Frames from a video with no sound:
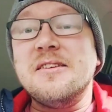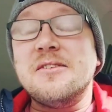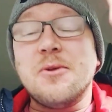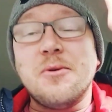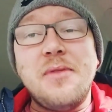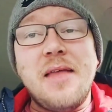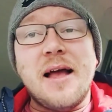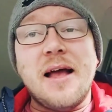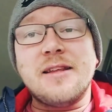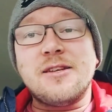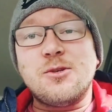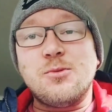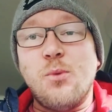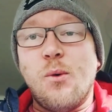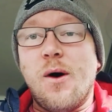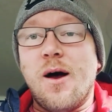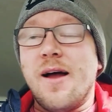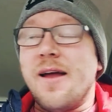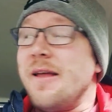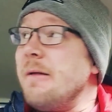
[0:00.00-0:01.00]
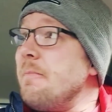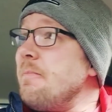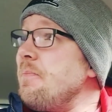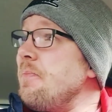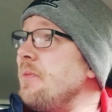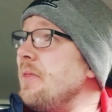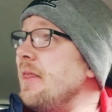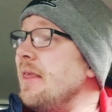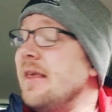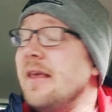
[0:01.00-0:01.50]
so that's why
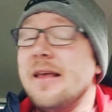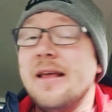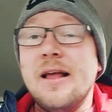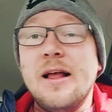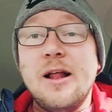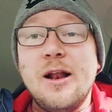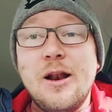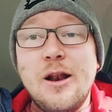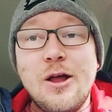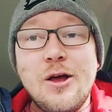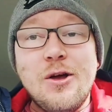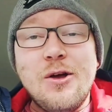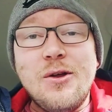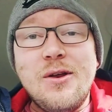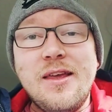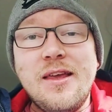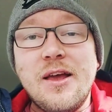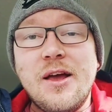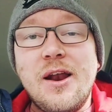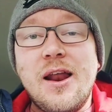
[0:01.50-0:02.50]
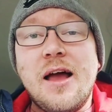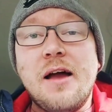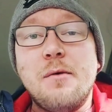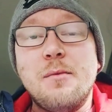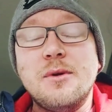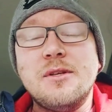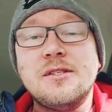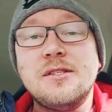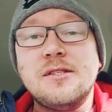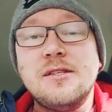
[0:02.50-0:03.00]
learning a
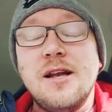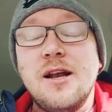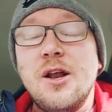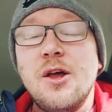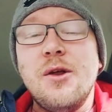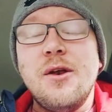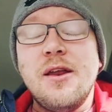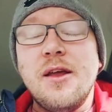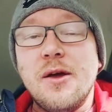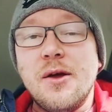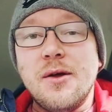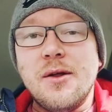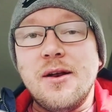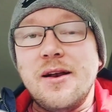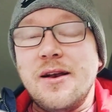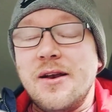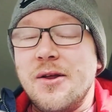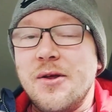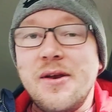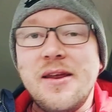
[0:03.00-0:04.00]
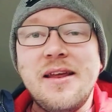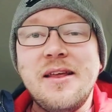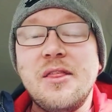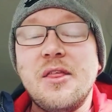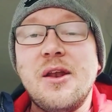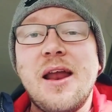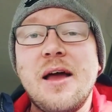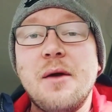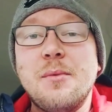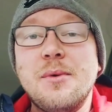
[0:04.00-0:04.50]
language, learning a, learning the
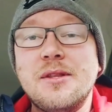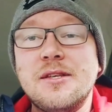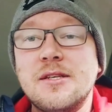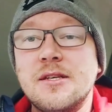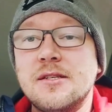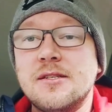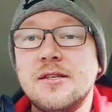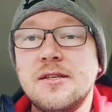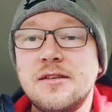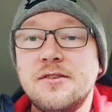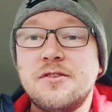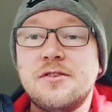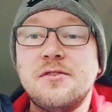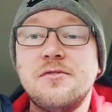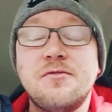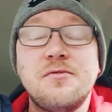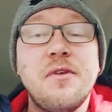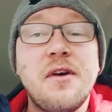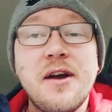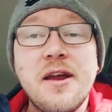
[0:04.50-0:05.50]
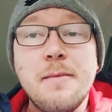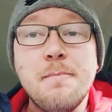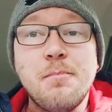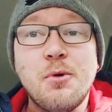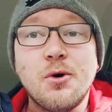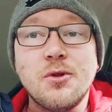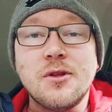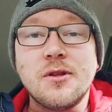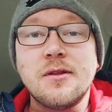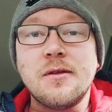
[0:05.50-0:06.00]
languages is, is very
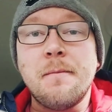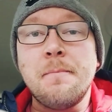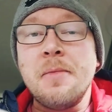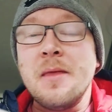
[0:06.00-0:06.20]
important.